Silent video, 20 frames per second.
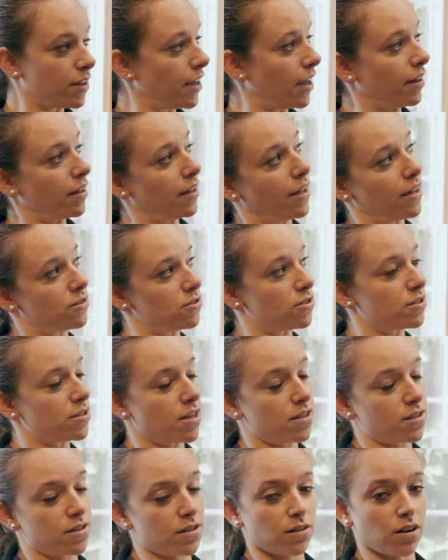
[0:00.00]
yelling
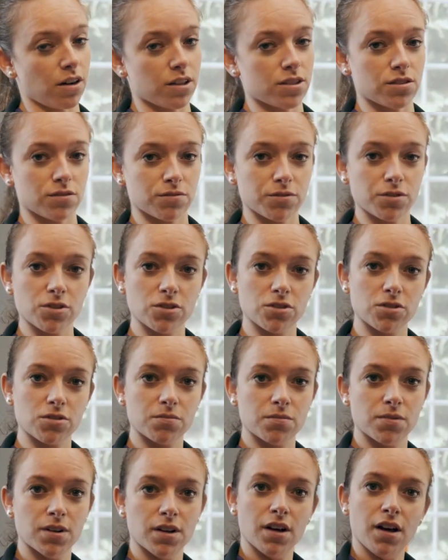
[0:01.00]
exercise across the
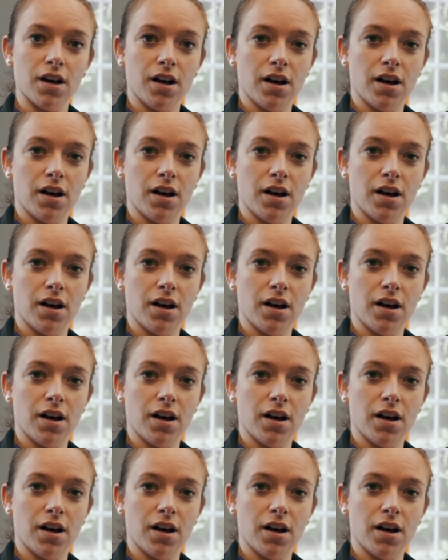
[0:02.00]
room.